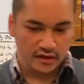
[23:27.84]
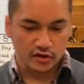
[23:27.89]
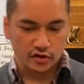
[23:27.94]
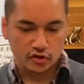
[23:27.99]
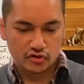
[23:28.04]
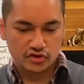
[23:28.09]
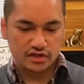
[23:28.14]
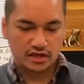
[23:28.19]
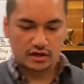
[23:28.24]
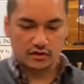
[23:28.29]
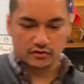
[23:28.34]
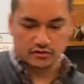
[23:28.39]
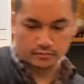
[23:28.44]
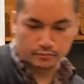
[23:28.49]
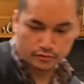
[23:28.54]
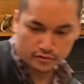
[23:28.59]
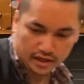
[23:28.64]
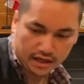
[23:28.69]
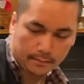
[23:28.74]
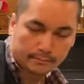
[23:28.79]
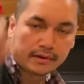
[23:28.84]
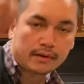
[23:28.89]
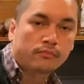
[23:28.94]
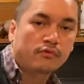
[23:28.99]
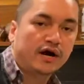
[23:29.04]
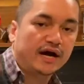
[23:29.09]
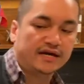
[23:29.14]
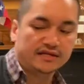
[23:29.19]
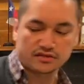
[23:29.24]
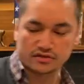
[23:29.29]
Usually I always put like a
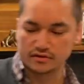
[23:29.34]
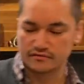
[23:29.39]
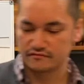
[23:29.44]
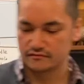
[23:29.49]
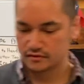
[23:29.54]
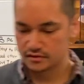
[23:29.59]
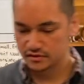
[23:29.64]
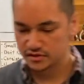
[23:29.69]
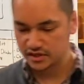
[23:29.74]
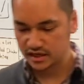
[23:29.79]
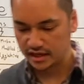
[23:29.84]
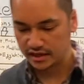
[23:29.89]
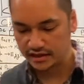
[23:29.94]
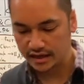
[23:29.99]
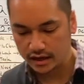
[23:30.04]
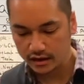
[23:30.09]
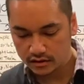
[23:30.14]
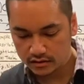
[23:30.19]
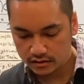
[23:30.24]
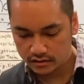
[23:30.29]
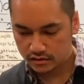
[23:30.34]
pebble ice, chill it down.